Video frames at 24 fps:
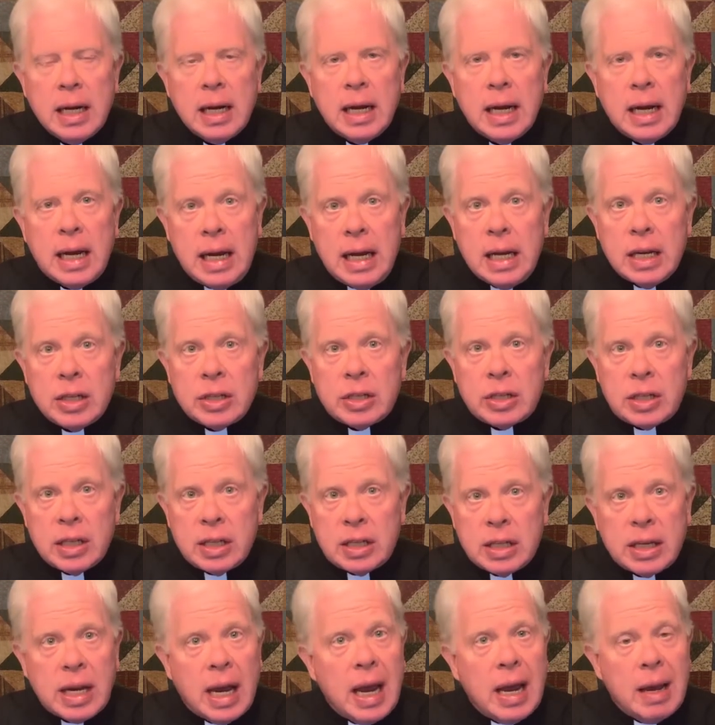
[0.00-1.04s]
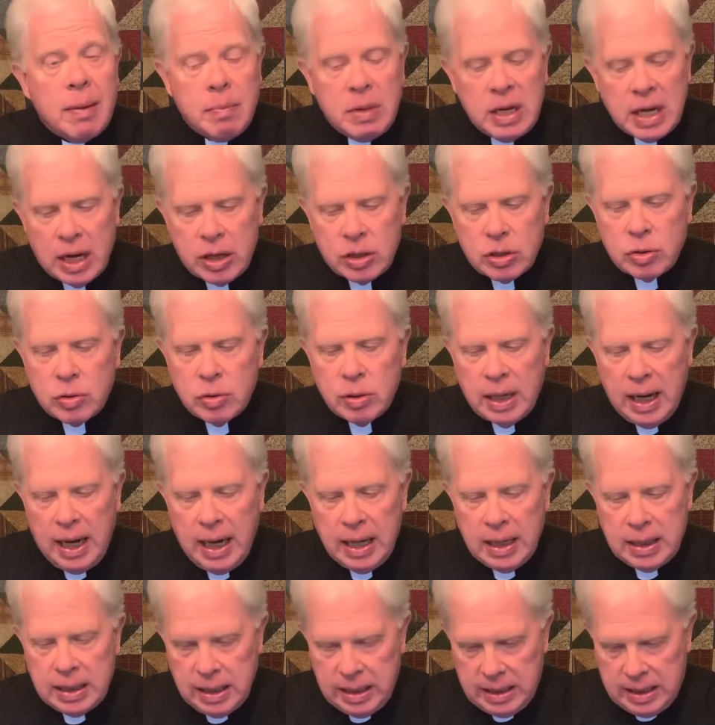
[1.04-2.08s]
He is the same yesterday,
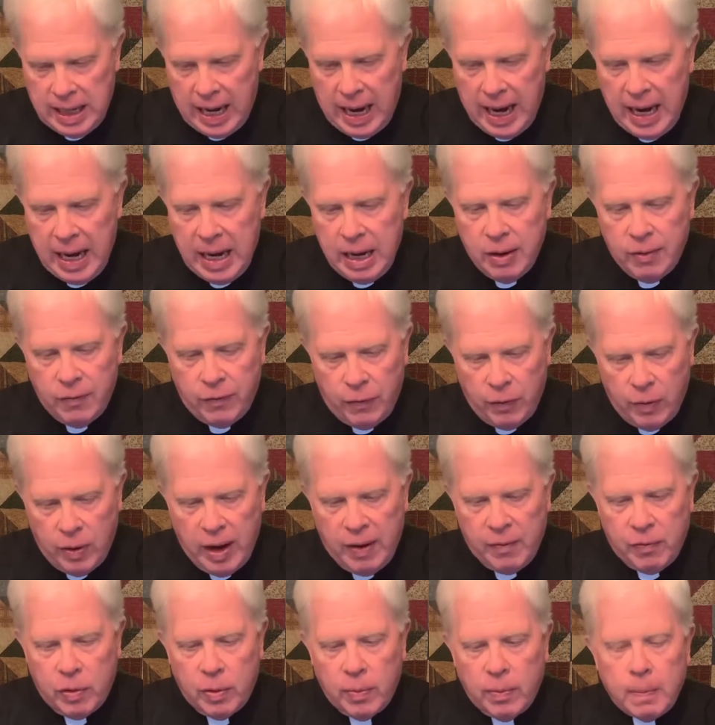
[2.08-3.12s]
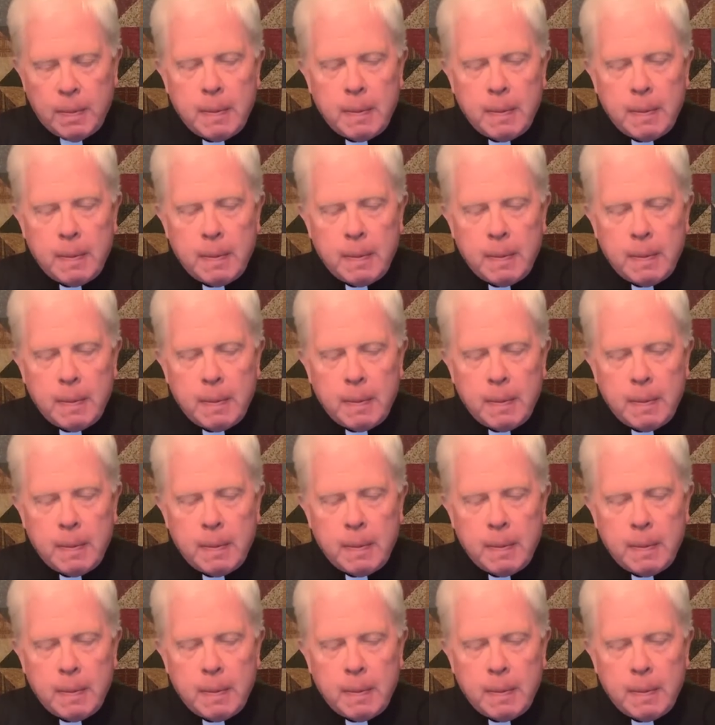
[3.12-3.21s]
today, and forever.